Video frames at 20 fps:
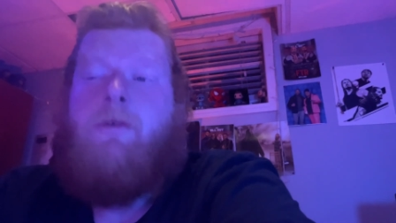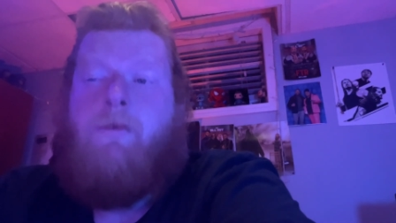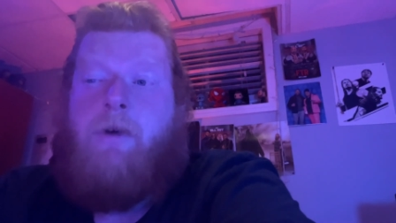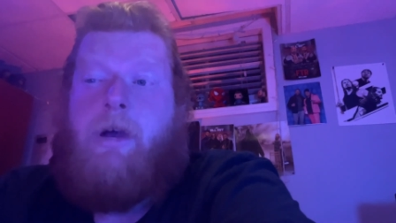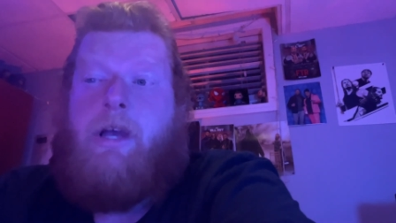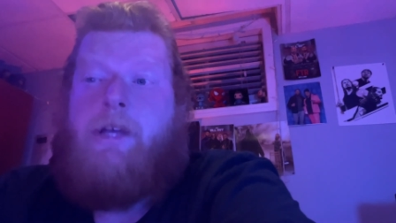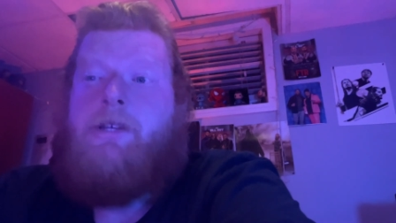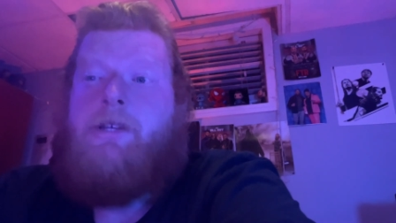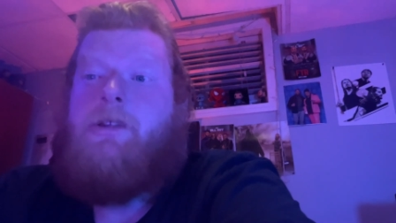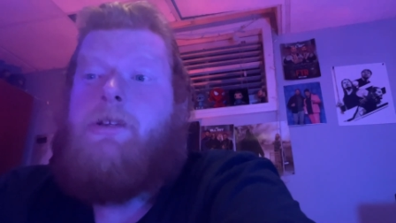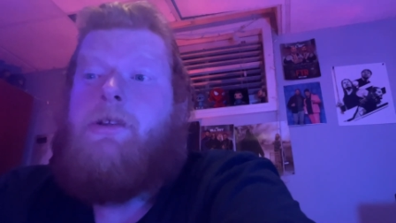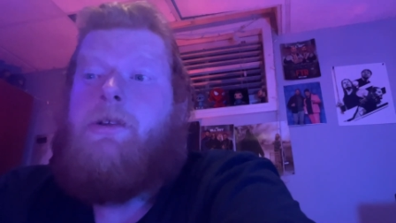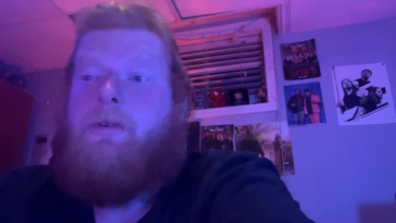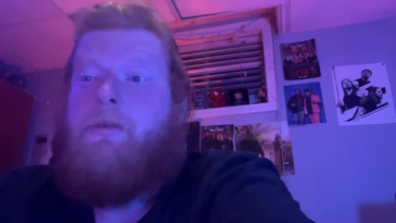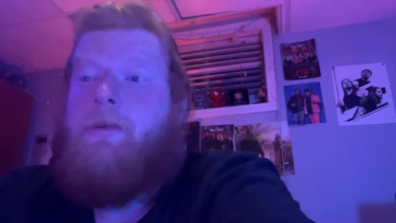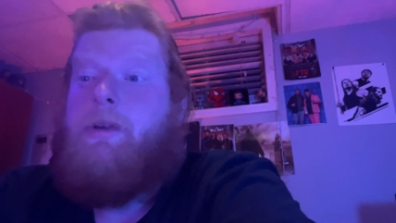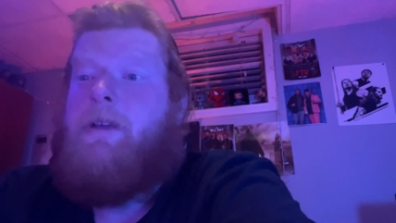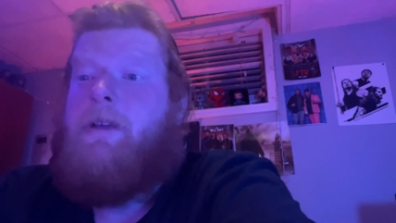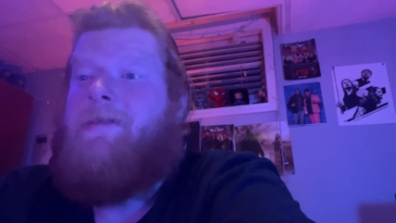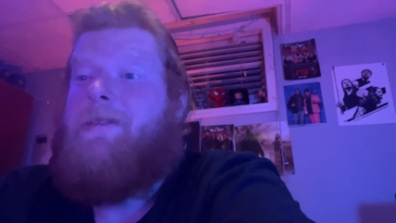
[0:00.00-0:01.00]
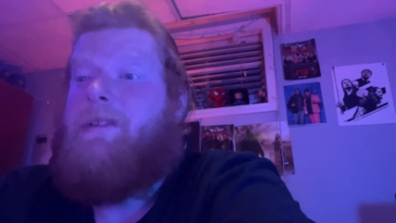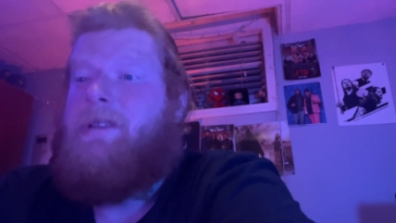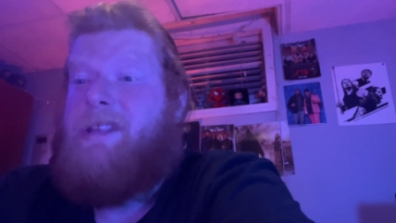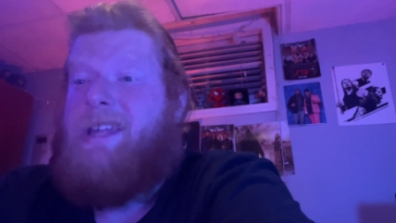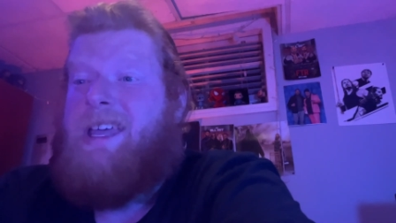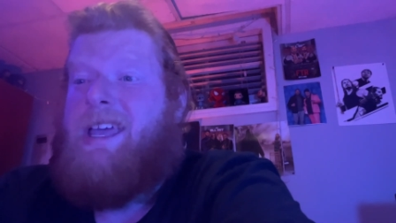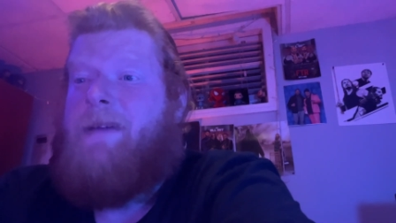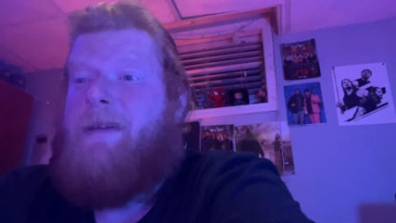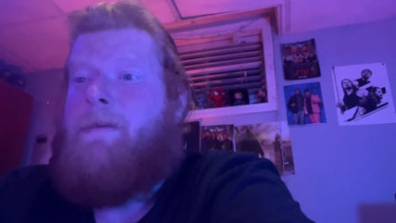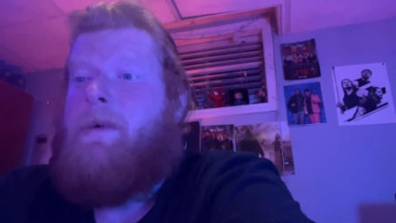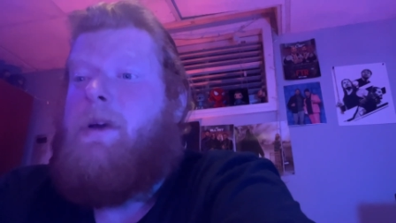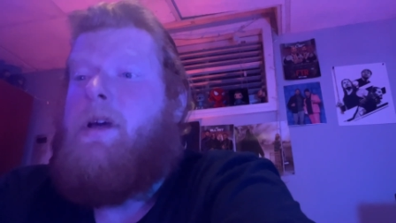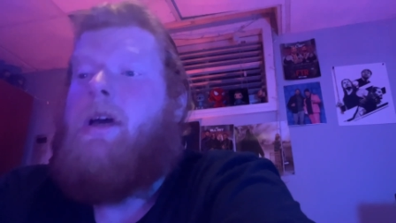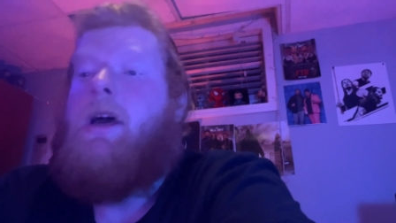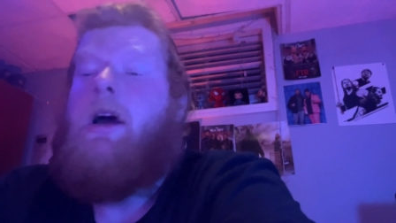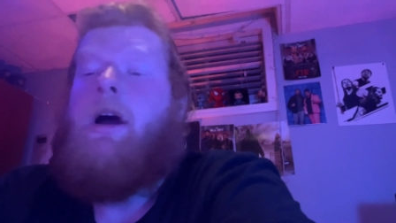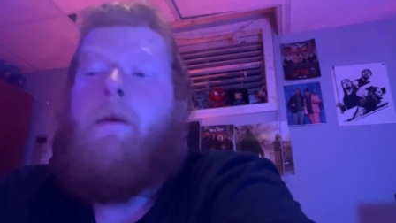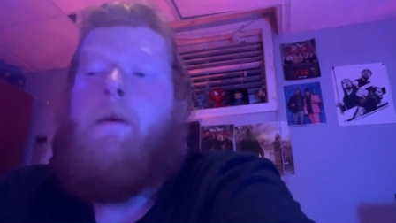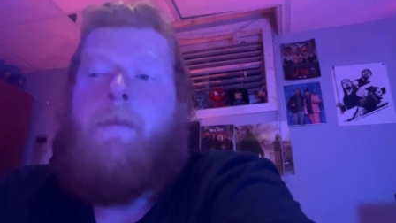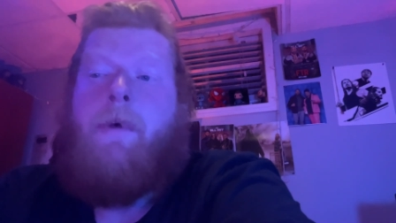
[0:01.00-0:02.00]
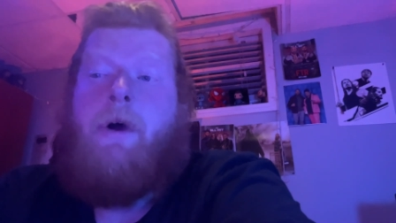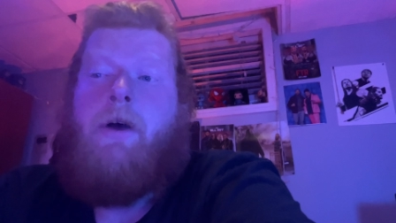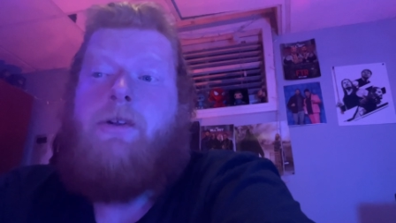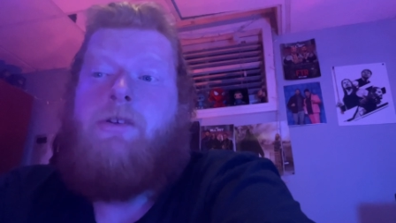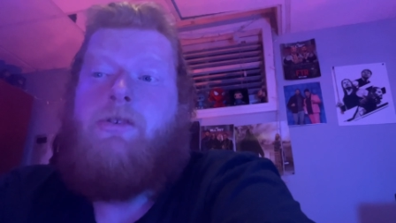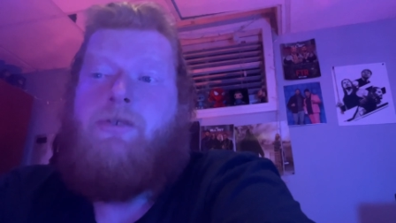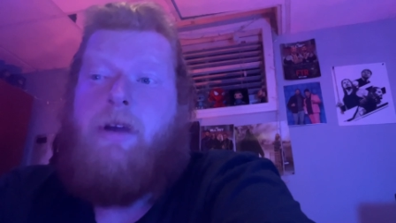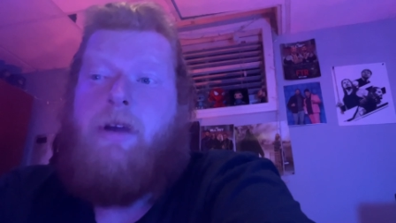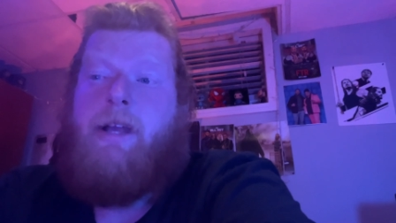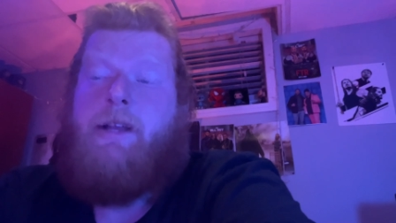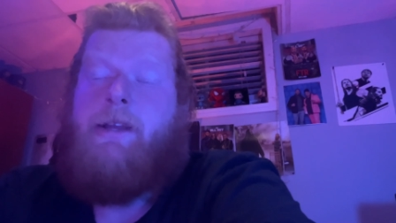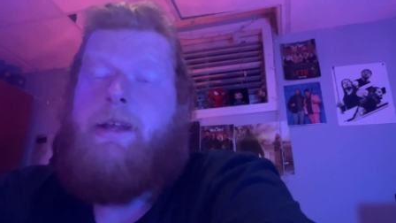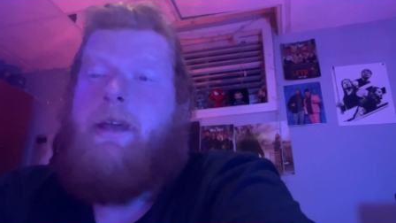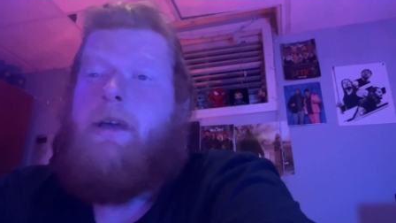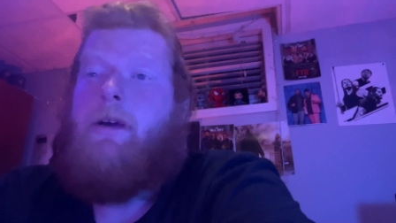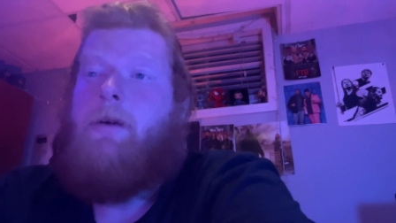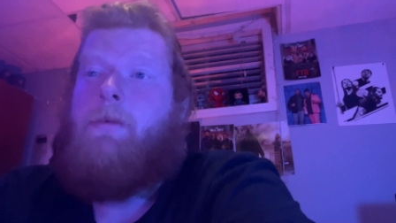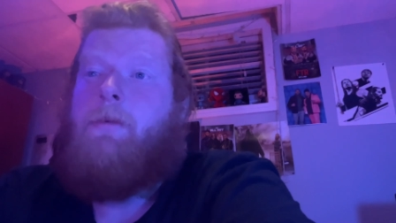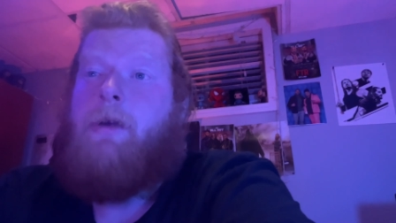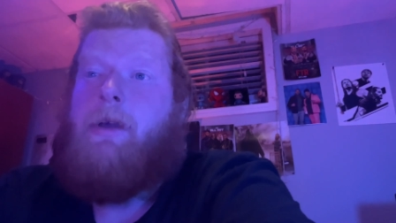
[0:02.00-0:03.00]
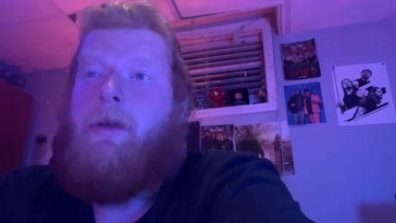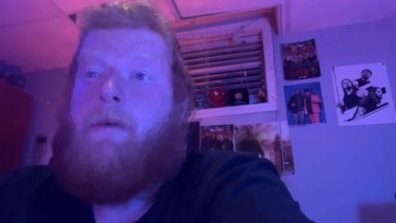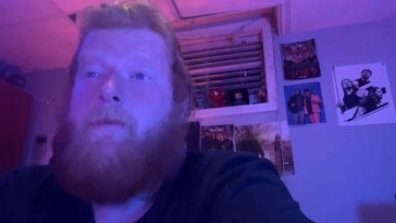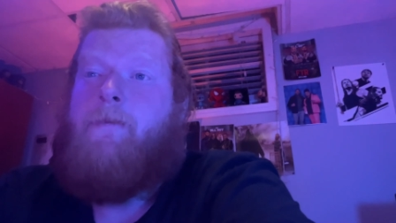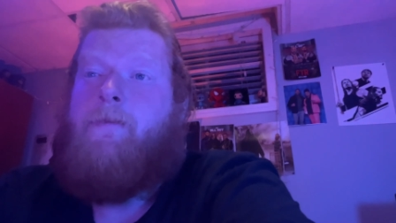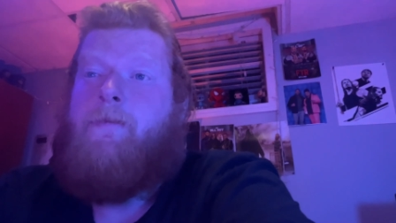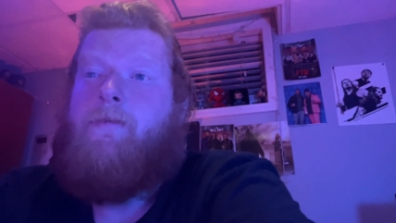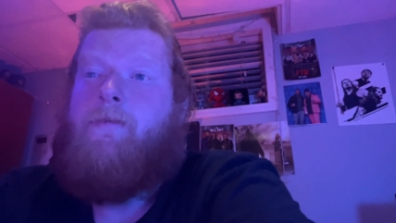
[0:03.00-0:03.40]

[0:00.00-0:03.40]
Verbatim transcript: why should you give a damn about trying to help him?